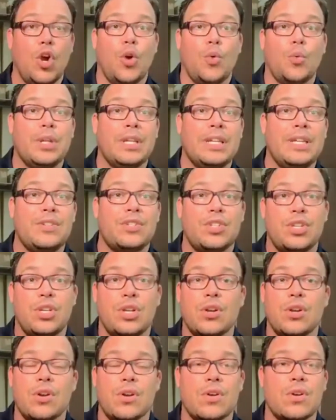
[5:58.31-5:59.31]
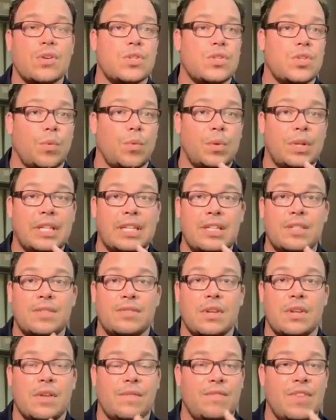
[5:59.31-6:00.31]
release cures or
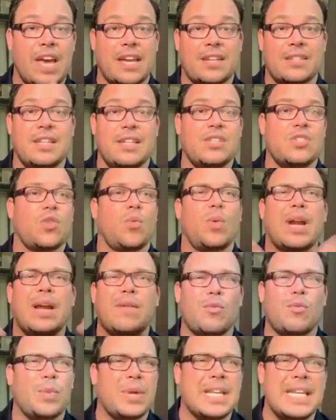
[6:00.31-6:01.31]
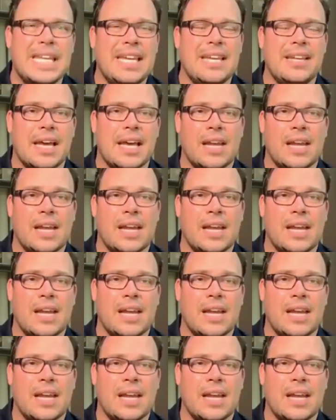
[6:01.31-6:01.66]
release vaccines or whatever we need.